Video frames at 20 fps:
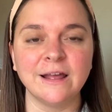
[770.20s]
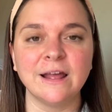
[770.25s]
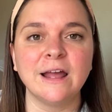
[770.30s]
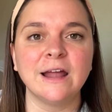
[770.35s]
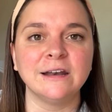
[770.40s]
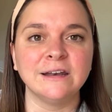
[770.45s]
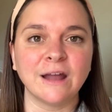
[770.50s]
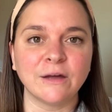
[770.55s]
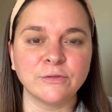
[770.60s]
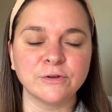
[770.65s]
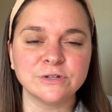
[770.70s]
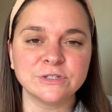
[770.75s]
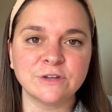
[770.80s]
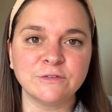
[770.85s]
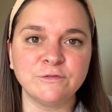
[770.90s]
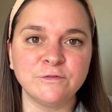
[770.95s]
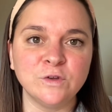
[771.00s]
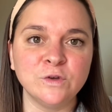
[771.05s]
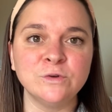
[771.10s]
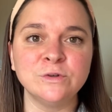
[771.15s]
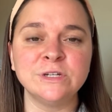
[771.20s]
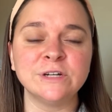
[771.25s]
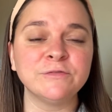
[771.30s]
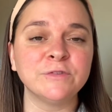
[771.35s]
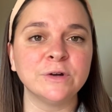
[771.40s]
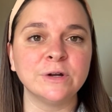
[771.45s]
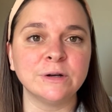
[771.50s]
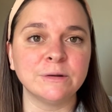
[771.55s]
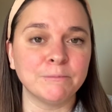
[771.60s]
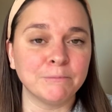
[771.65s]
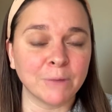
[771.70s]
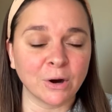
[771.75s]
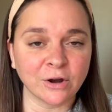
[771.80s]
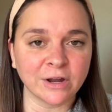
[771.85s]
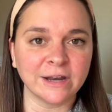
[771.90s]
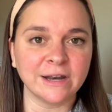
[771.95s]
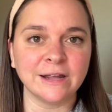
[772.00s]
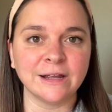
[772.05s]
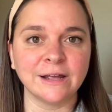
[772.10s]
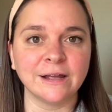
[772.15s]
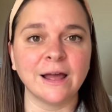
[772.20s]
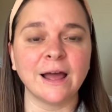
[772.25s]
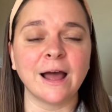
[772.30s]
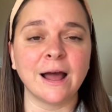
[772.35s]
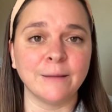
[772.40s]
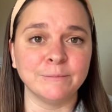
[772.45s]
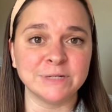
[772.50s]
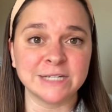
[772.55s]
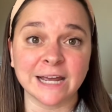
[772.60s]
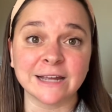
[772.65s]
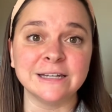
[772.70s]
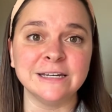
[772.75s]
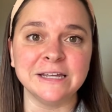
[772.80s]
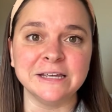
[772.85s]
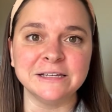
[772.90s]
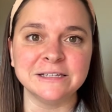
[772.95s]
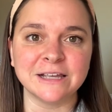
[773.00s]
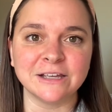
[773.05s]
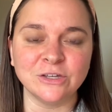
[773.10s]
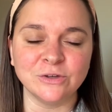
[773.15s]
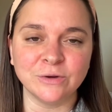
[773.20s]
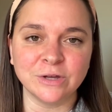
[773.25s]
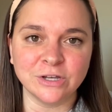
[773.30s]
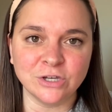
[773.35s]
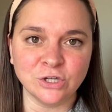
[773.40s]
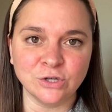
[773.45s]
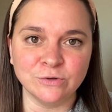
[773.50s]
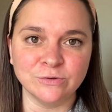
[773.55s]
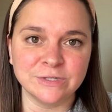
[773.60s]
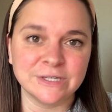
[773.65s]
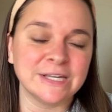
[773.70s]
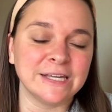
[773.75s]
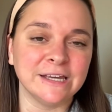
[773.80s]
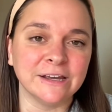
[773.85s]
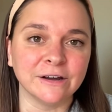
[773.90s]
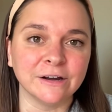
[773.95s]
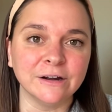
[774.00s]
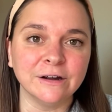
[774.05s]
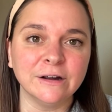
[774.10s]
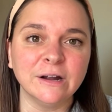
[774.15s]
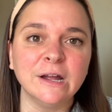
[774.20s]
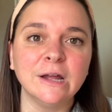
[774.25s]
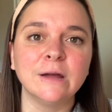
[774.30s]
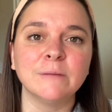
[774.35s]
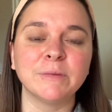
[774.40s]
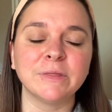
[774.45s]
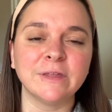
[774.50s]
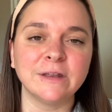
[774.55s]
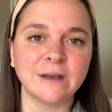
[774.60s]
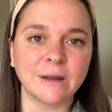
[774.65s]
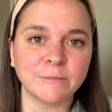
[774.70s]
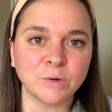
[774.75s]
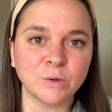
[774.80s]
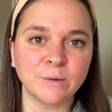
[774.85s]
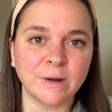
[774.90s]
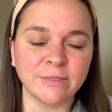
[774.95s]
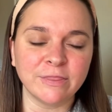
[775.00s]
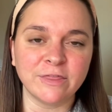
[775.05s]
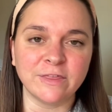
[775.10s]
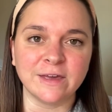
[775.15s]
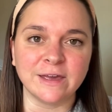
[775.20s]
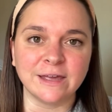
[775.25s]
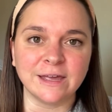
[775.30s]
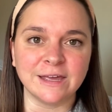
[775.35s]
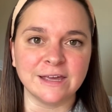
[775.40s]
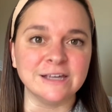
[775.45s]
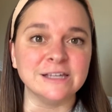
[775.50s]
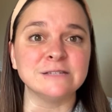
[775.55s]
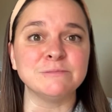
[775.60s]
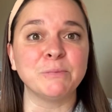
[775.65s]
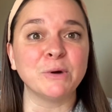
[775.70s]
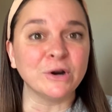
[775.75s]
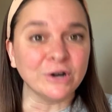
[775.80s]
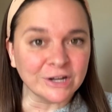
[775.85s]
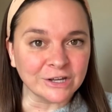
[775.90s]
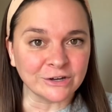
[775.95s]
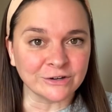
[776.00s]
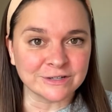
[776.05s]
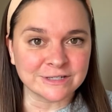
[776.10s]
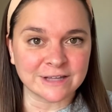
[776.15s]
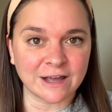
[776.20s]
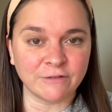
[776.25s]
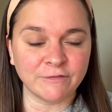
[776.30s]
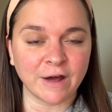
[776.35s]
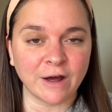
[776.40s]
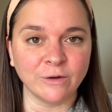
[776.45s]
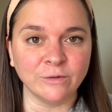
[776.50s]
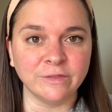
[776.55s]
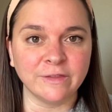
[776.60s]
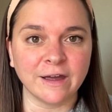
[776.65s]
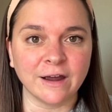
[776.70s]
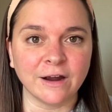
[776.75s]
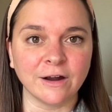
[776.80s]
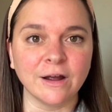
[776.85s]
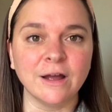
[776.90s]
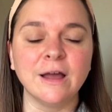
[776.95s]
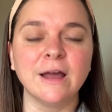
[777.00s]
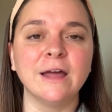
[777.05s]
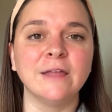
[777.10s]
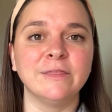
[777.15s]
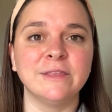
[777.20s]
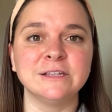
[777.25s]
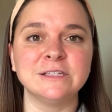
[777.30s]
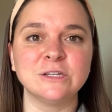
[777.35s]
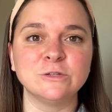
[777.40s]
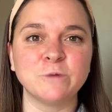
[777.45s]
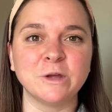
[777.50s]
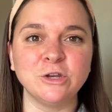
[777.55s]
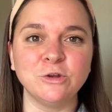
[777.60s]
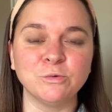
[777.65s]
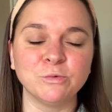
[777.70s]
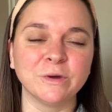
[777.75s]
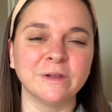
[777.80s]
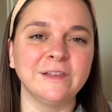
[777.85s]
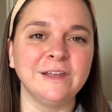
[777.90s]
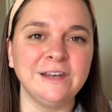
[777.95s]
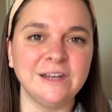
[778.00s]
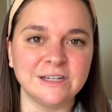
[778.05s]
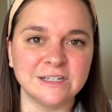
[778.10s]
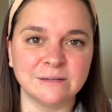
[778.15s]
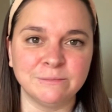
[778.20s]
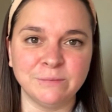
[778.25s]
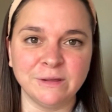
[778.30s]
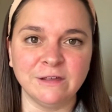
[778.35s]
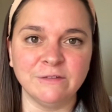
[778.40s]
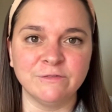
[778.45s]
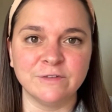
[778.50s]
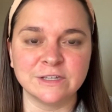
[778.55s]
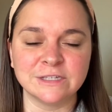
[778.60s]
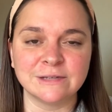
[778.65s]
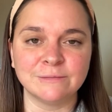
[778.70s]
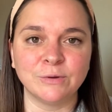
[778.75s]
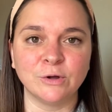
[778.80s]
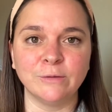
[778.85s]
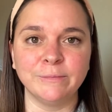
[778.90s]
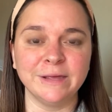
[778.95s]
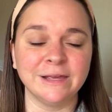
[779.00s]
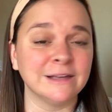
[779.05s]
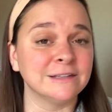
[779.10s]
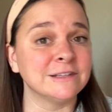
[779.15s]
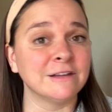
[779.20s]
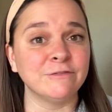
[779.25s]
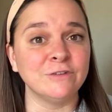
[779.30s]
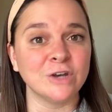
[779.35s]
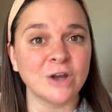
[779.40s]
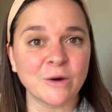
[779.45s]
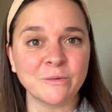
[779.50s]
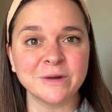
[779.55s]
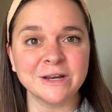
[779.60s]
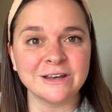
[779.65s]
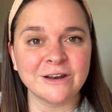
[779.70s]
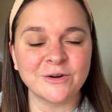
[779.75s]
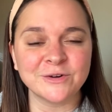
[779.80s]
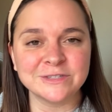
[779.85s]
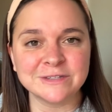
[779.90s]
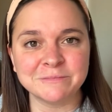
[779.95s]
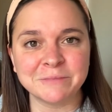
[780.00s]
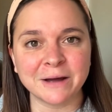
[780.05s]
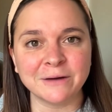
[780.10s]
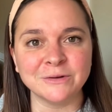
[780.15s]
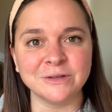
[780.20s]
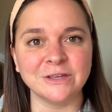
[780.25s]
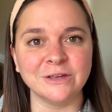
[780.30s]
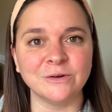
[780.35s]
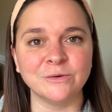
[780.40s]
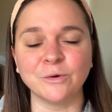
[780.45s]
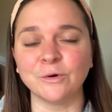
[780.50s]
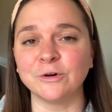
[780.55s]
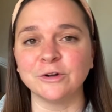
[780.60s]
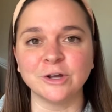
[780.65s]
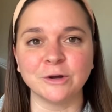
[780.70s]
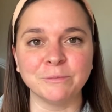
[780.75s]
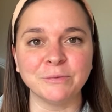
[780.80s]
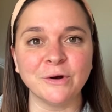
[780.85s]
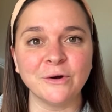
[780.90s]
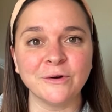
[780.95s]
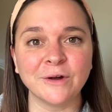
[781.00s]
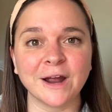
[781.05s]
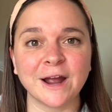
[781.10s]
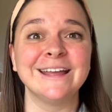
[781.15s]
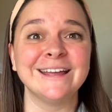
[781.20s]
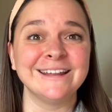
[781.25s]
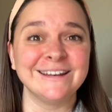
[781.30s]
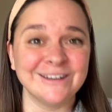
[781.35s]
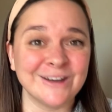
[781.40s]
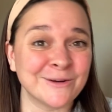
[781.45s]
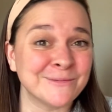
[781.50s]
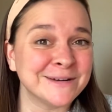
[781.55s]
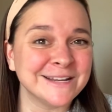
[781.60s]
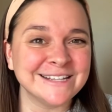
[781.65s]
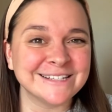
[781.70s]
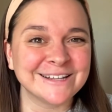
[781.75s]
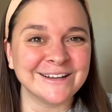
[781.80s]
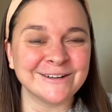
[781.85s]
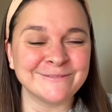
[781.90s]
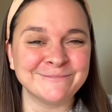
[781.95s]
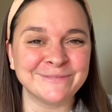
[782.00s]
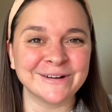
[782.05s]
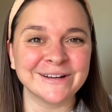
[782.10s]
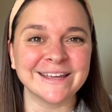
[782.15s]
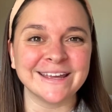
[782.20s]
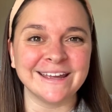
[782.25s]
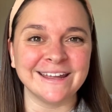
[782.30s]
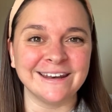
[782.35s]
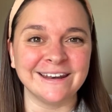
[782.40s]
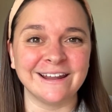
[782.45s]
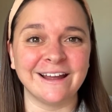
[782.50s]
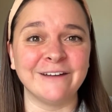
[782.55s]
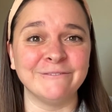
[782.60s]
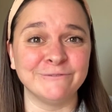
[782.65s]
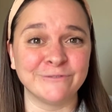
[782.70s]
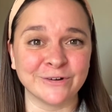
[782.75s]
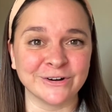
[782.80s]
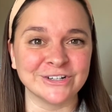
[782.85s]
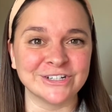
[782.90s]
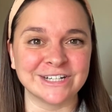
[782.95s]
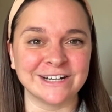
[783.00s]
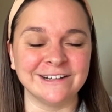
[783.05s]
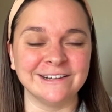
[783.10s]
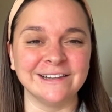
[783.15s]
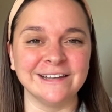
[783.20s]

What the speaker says: Now there's a few different marketing techniques that you can use here, but the number one thing is putting yourself out there. This is when you really need to be visible, because if no one knows about you or your program, nobody's gonna book in, unfortunately.